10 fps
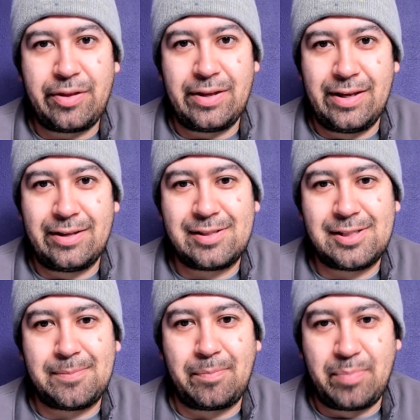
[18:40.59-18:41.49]
It's
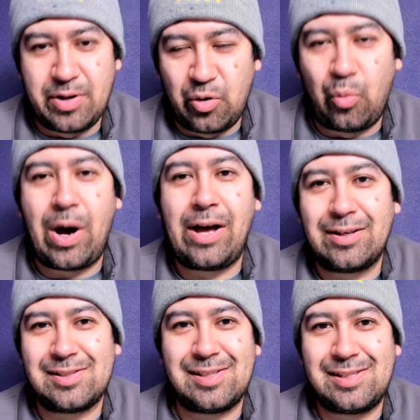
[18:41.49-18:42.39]
been a while
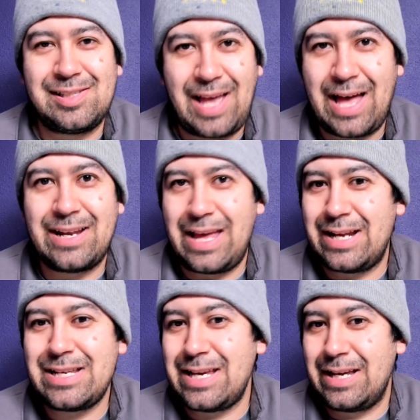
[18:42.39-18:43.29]
since he's had
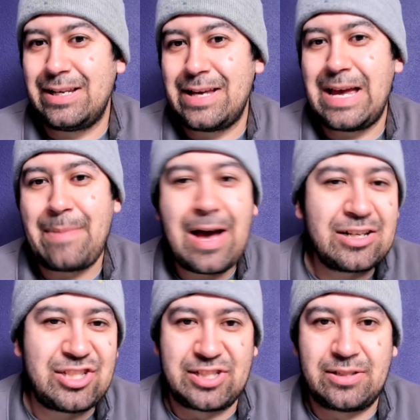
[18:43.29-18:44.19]
any in-game action.